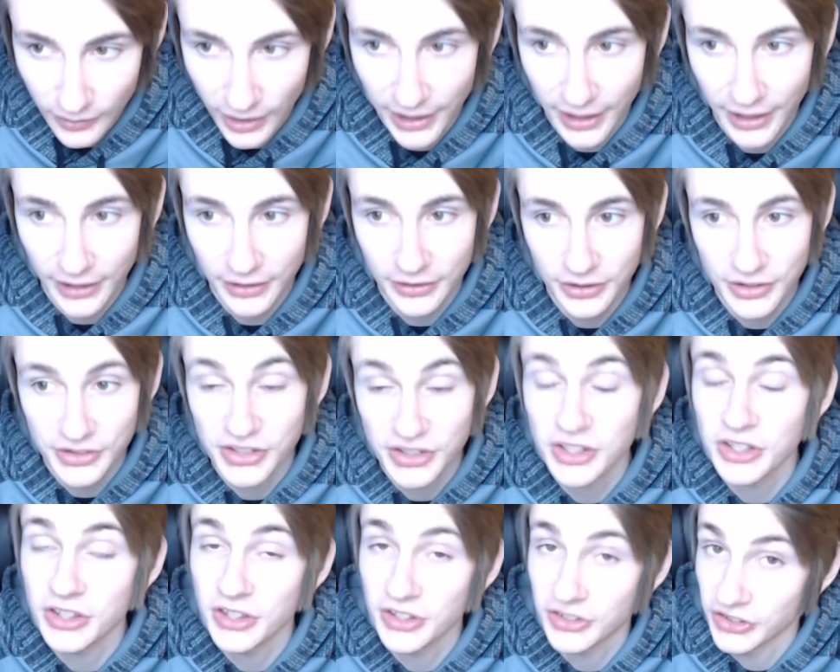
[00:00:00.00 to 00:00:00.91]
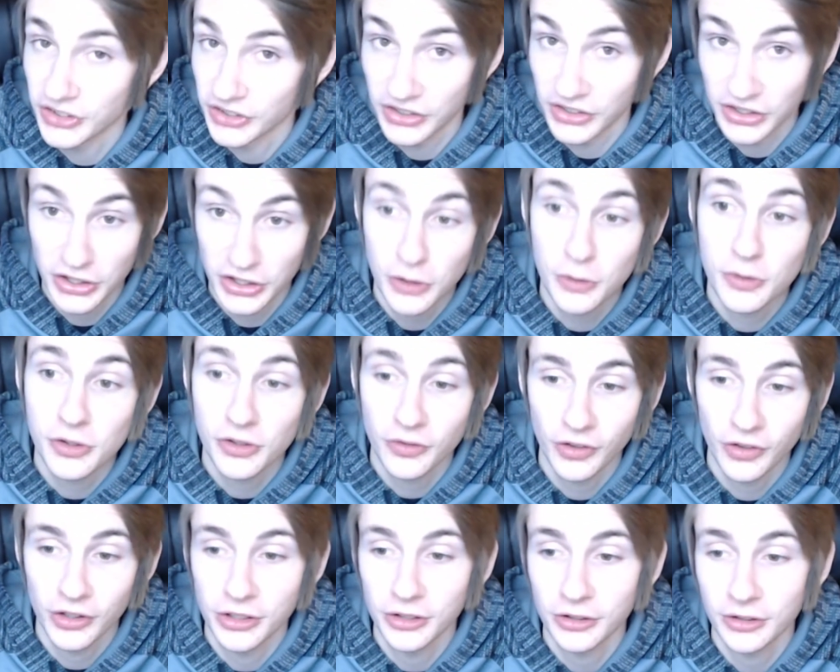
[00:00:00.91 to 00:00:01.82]
and this is a huge
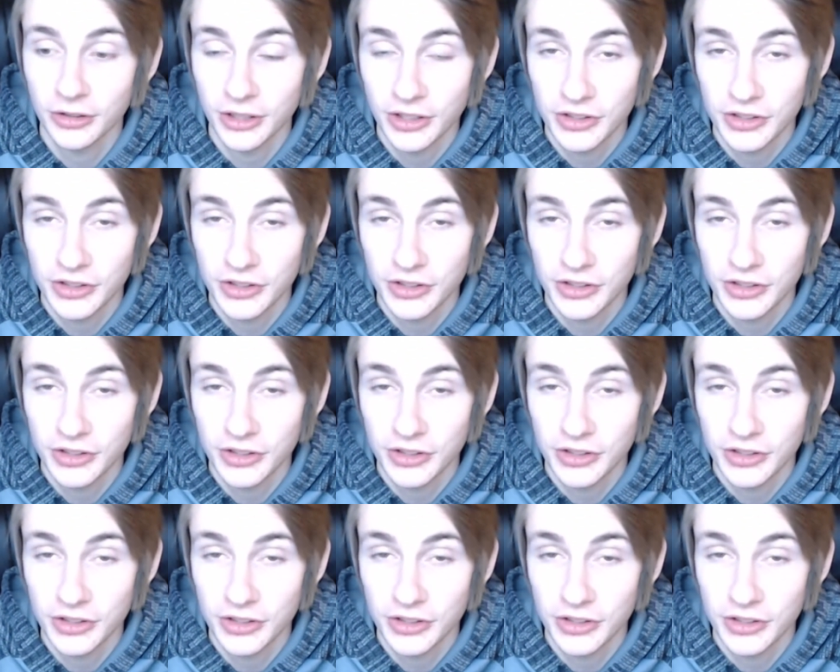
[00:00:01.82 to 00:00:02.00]
figure.